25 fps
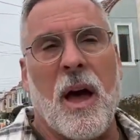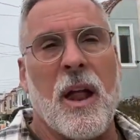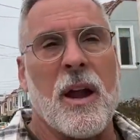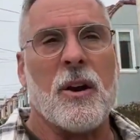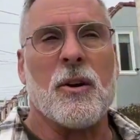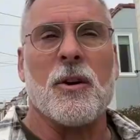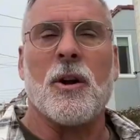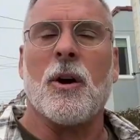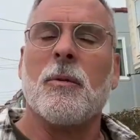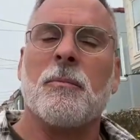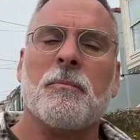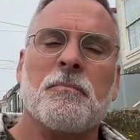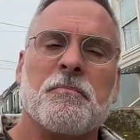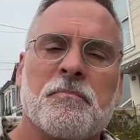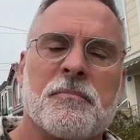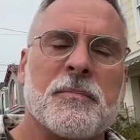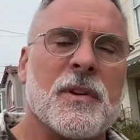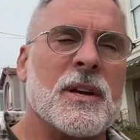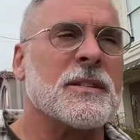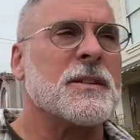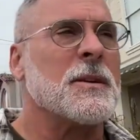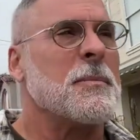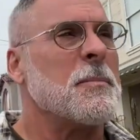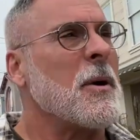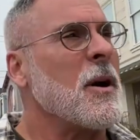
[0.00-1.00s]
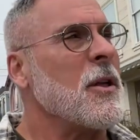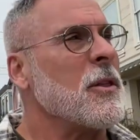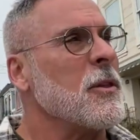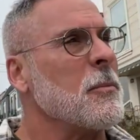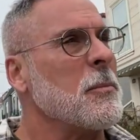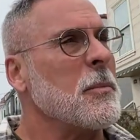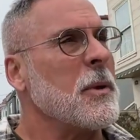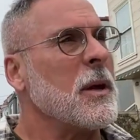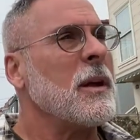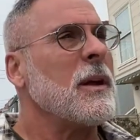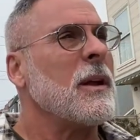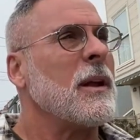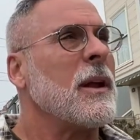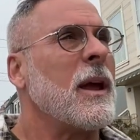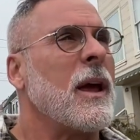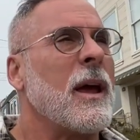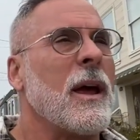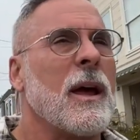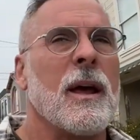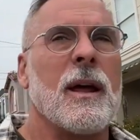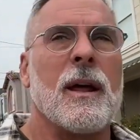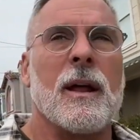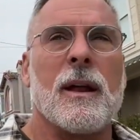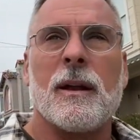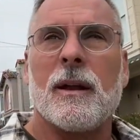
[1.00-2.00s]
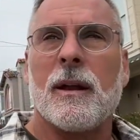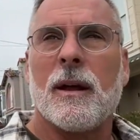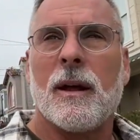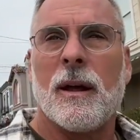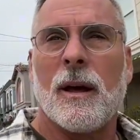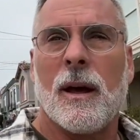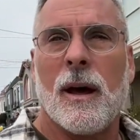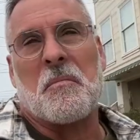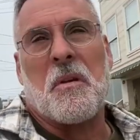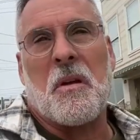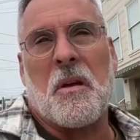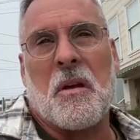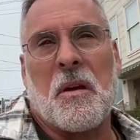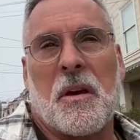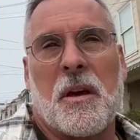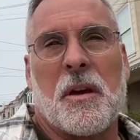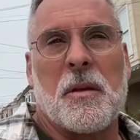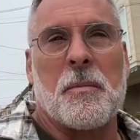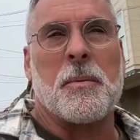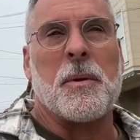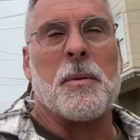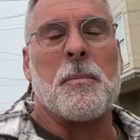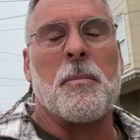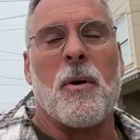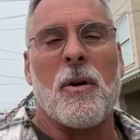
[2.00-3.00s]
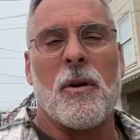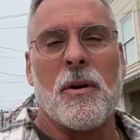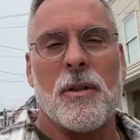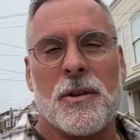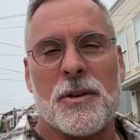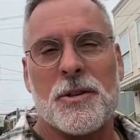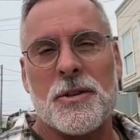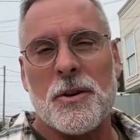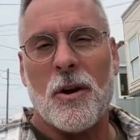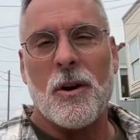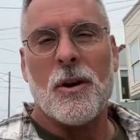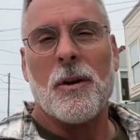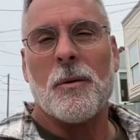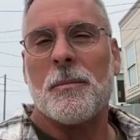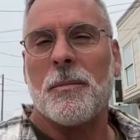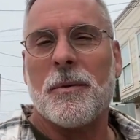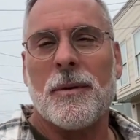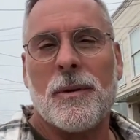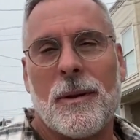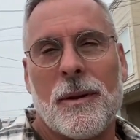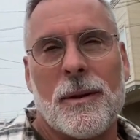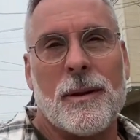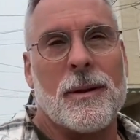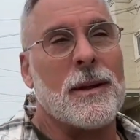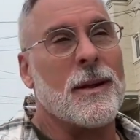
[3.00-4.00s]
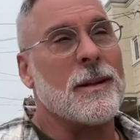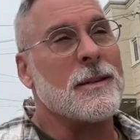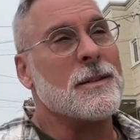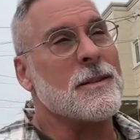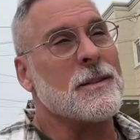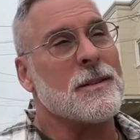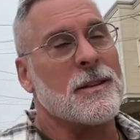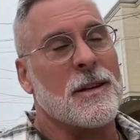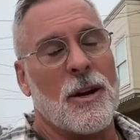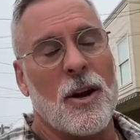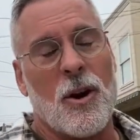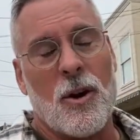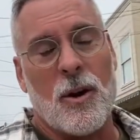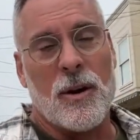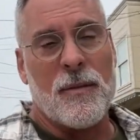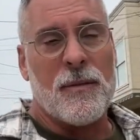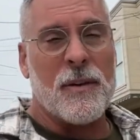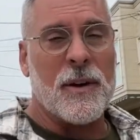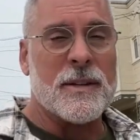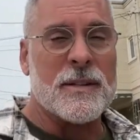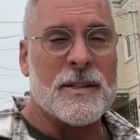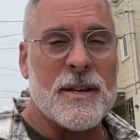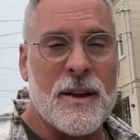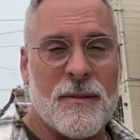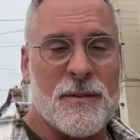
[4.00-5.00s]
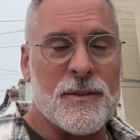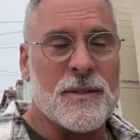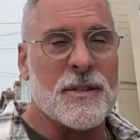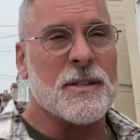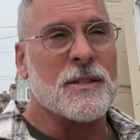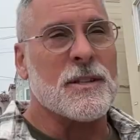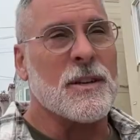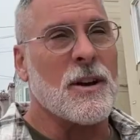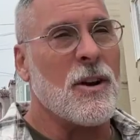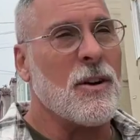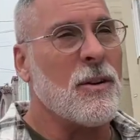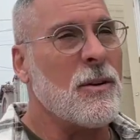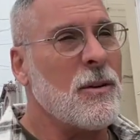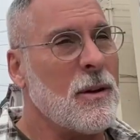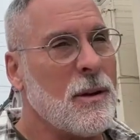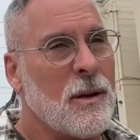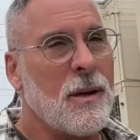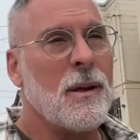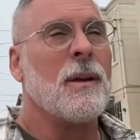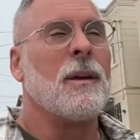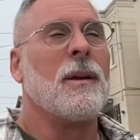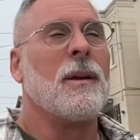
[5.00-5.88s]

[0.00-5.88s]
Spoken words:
I don't know. It doesn't bother me, and it could be part of the charm. And that's, living in San Francisco,